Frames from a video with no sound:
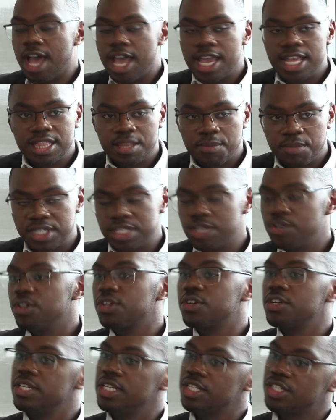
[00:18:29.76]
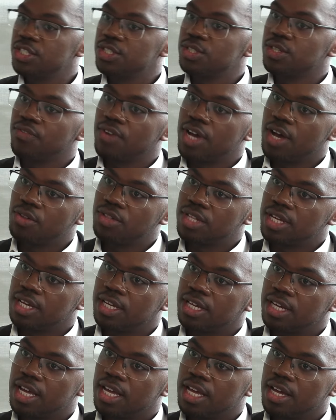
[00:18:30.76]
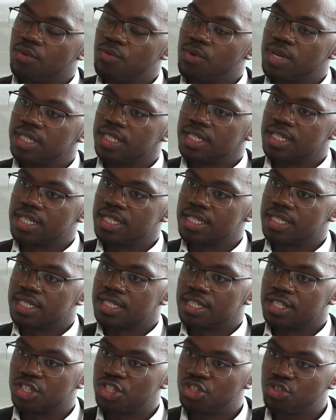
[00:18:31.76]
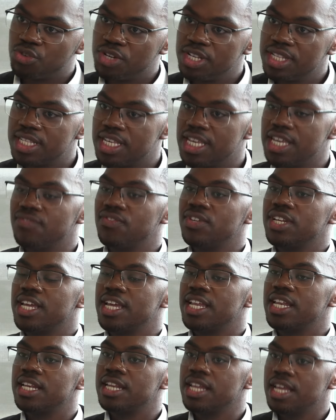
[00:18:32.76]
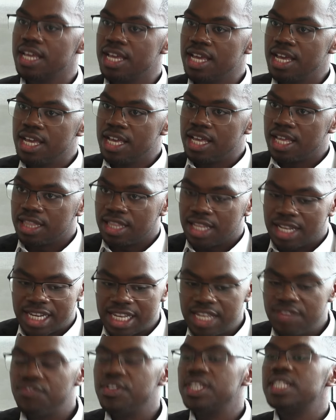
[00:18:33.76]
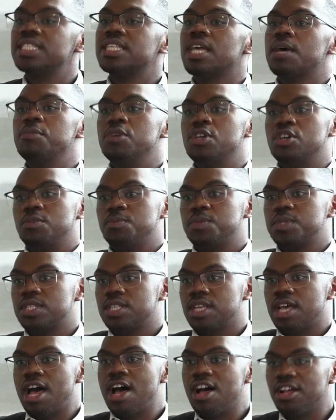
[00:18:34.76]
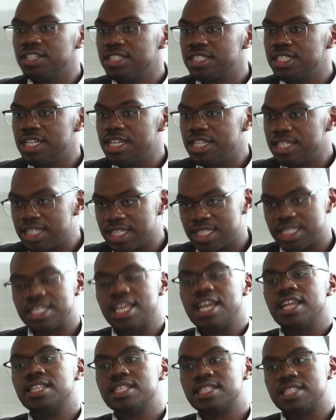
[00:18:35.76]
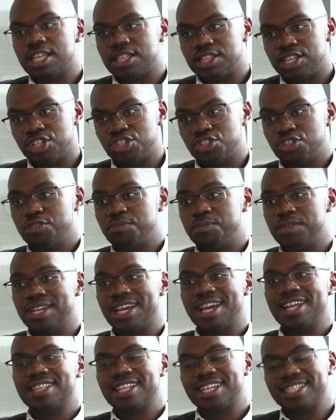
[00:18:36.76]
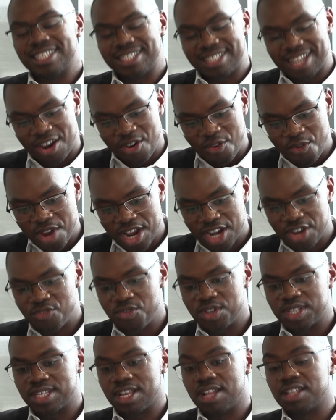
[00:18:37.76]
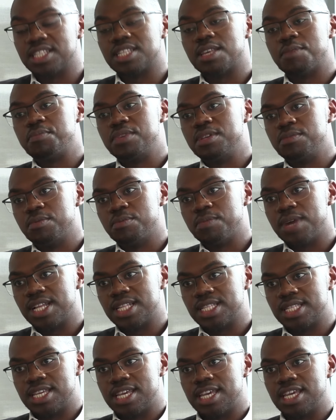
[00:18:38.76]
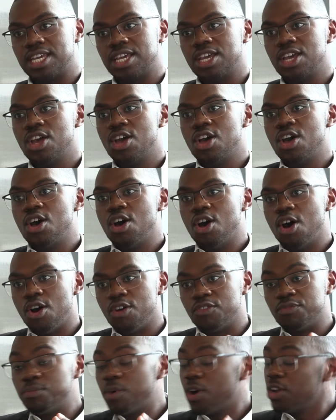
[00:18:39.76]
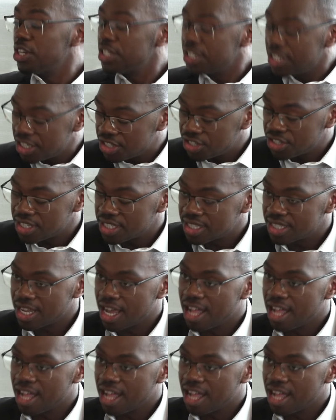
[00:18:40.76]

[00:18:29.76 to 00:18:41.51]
in the material conditions of Gauteng uh, residents. The streets, even in the leafy suburbs, aren't in the states that they should be. And that's a direct result, some people might say, of politicians